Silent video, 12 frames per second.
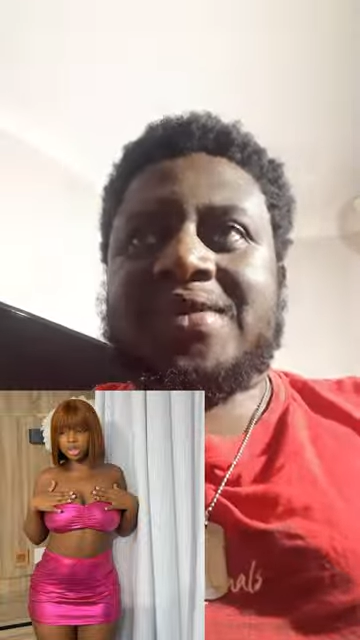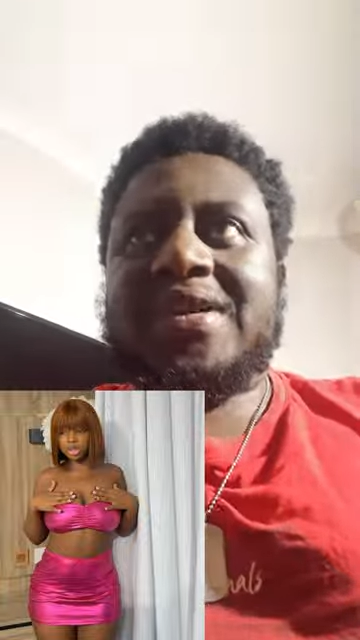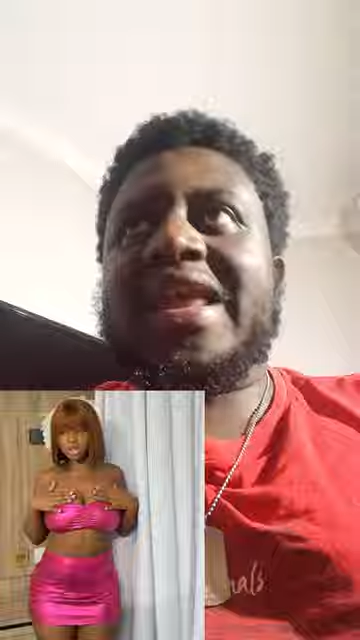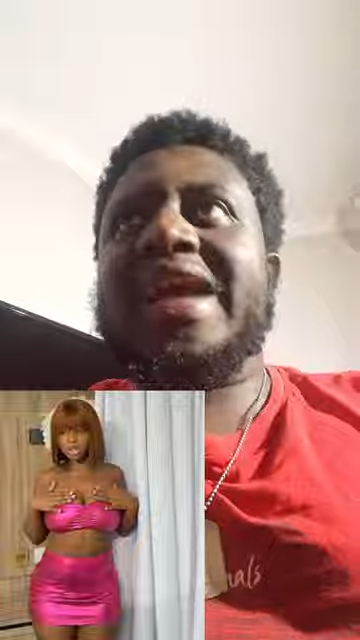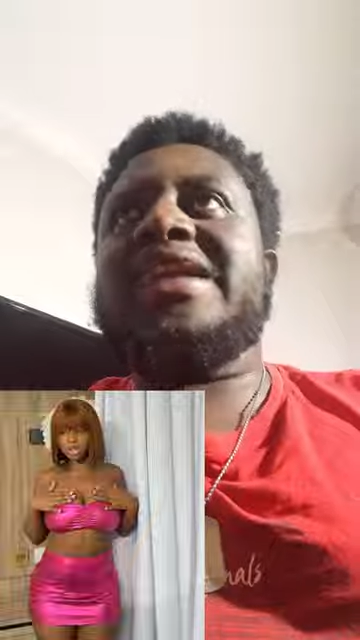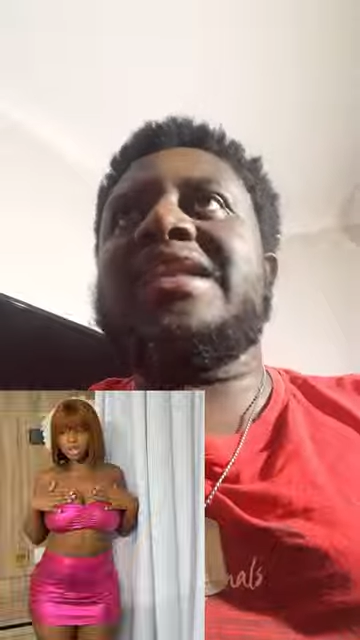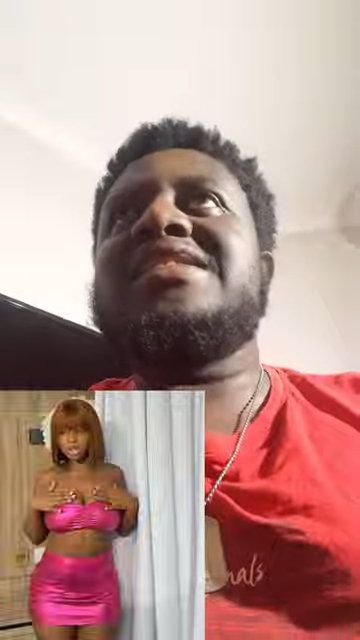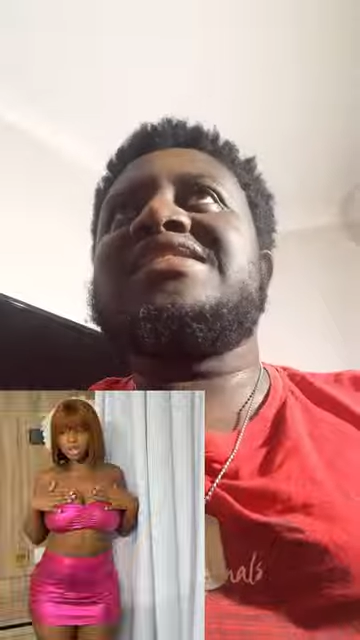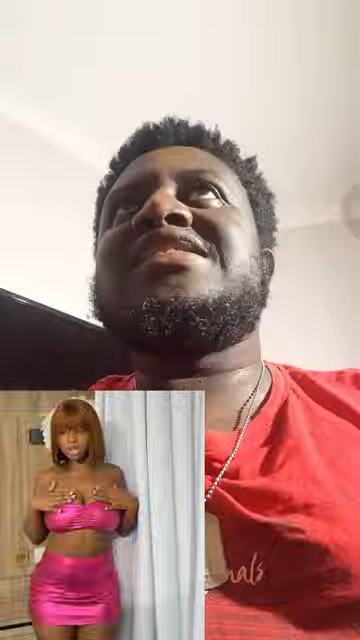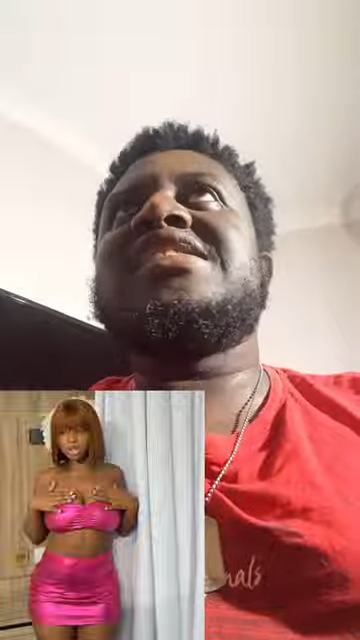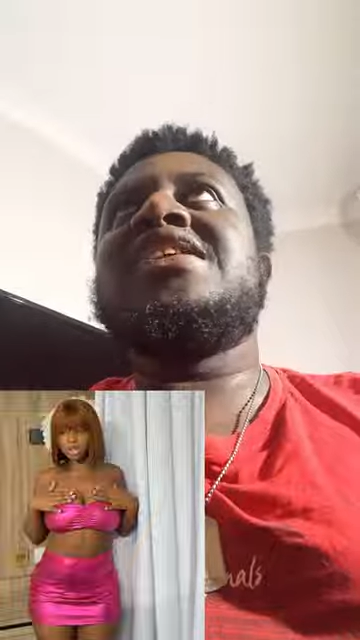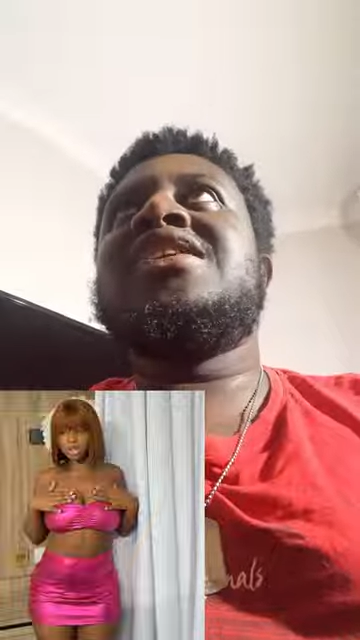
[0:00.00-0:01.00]
Like let's
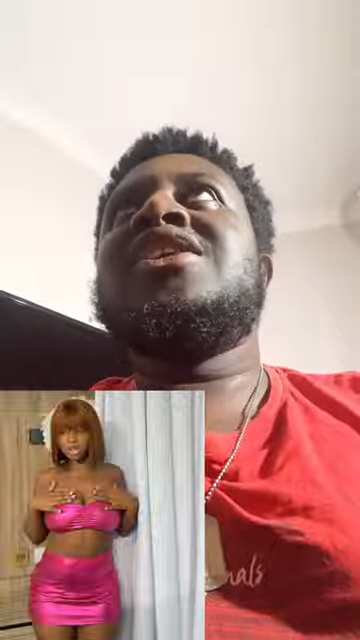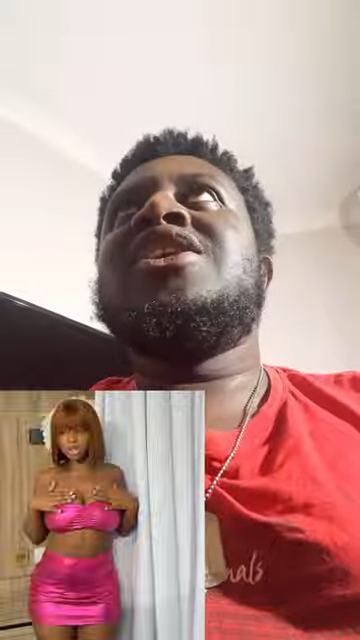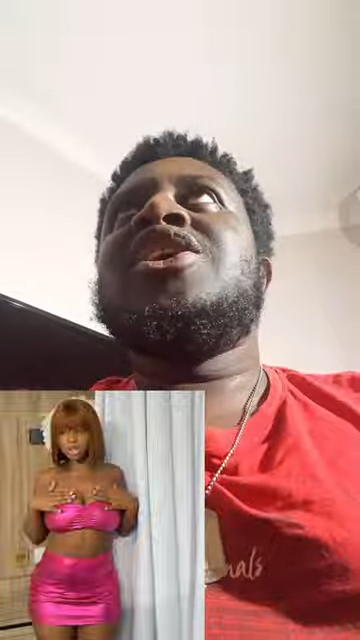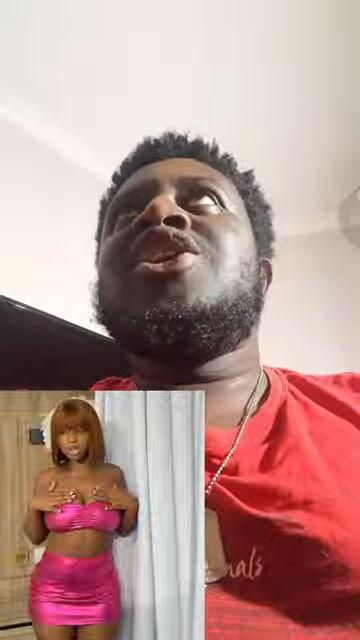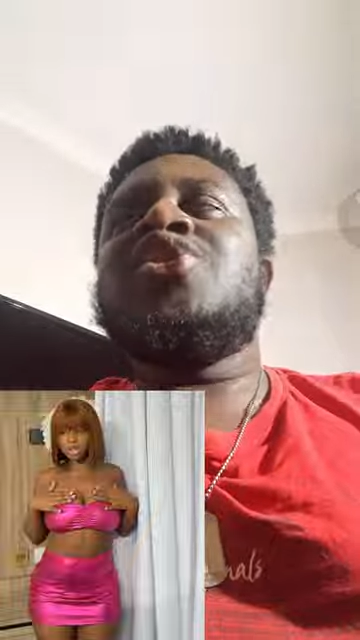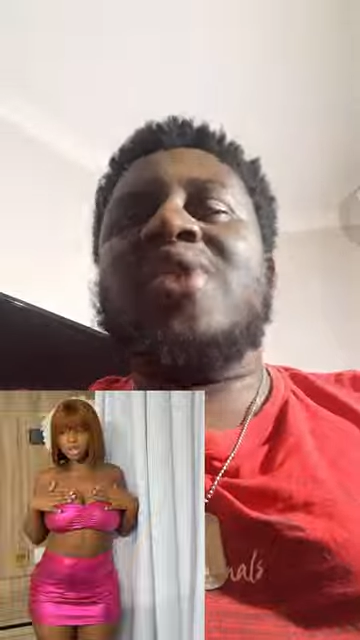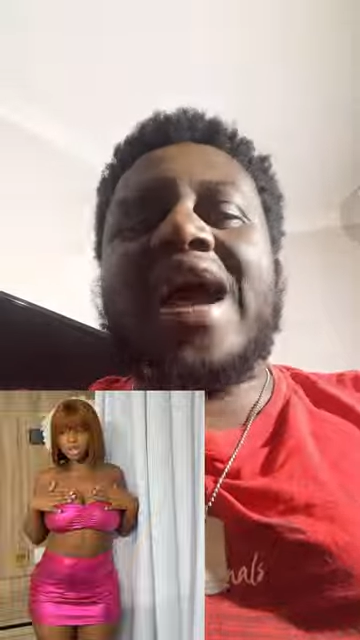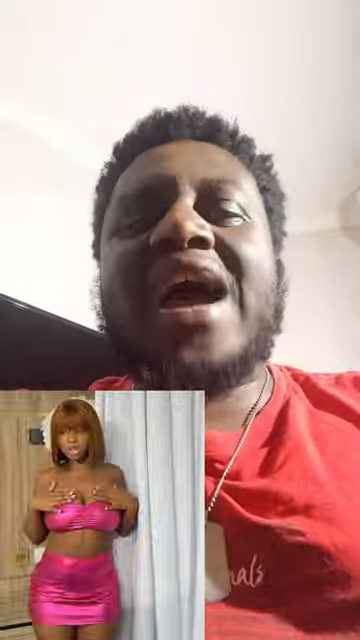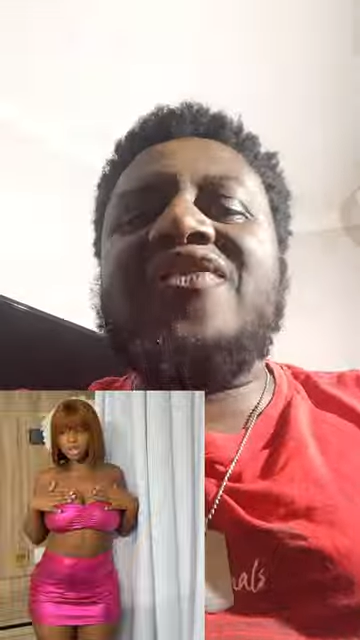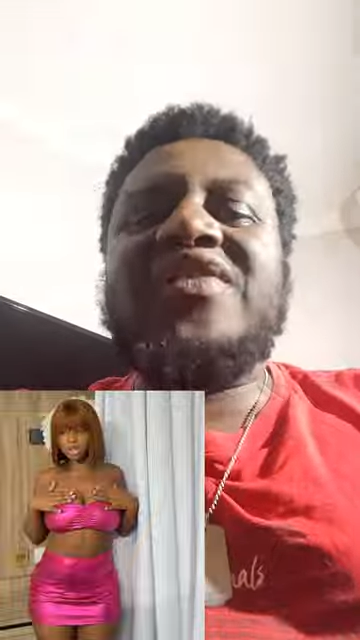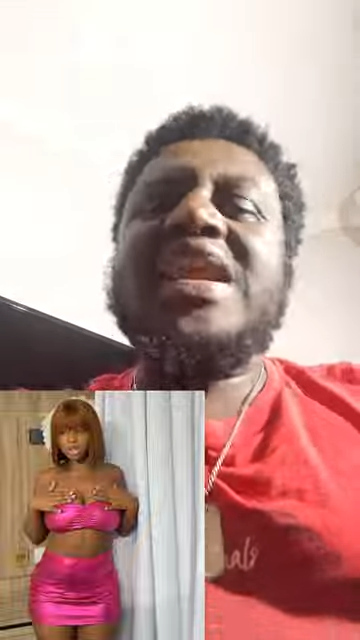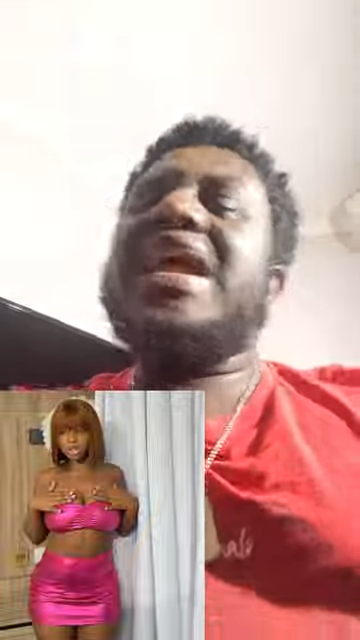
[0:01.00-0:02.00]
say you are
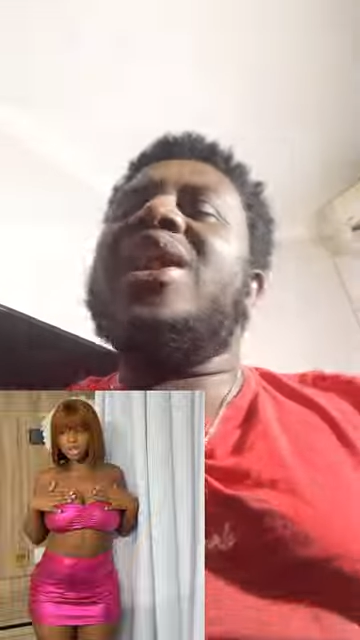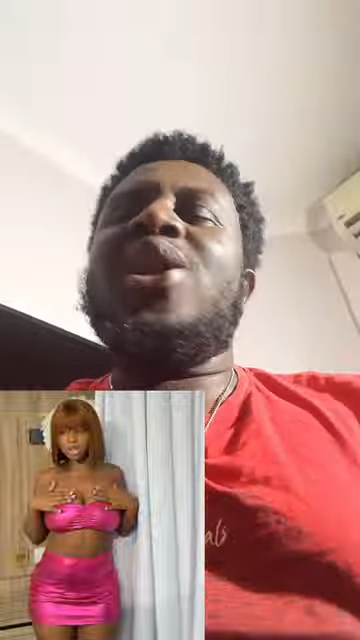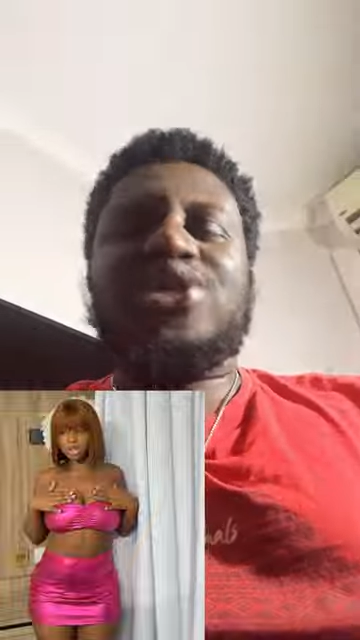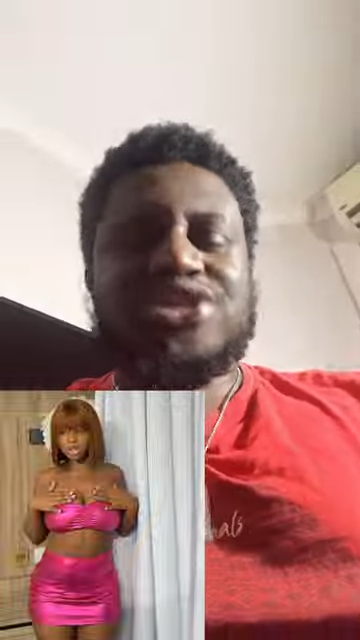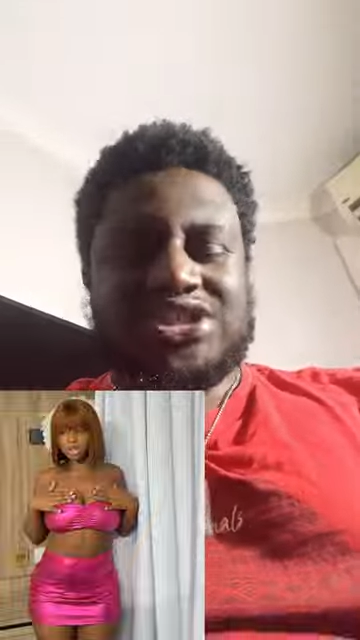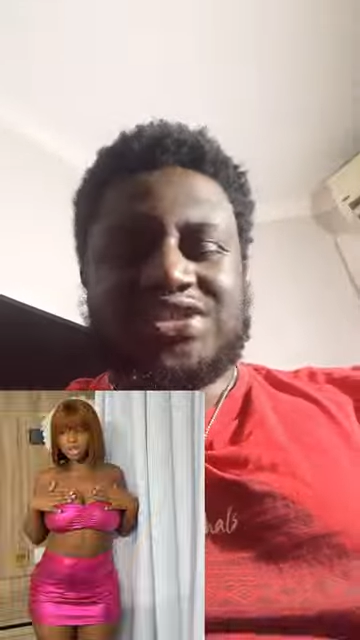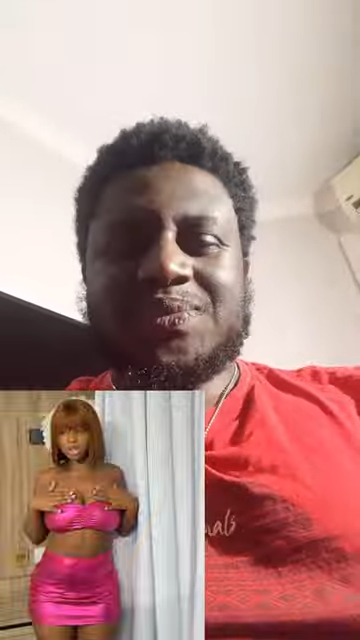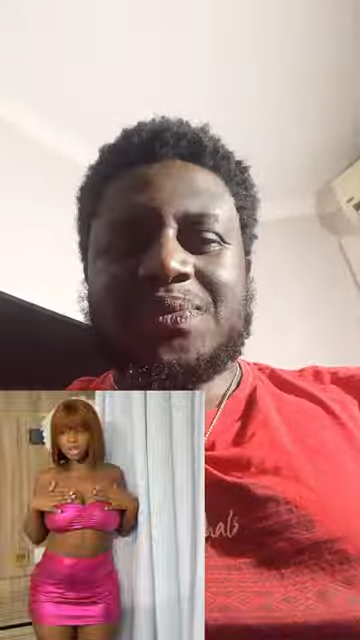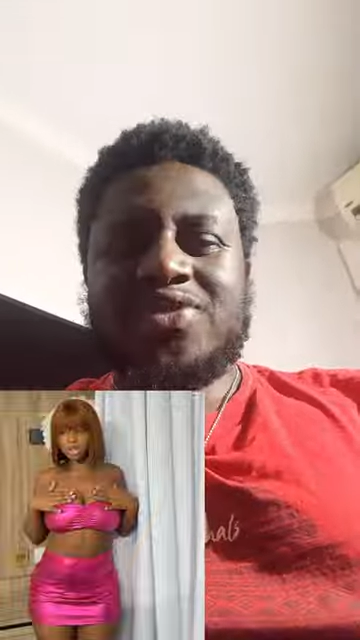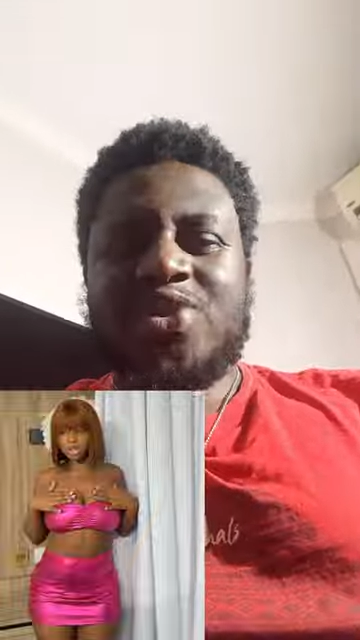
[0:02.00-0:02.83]
having a lunch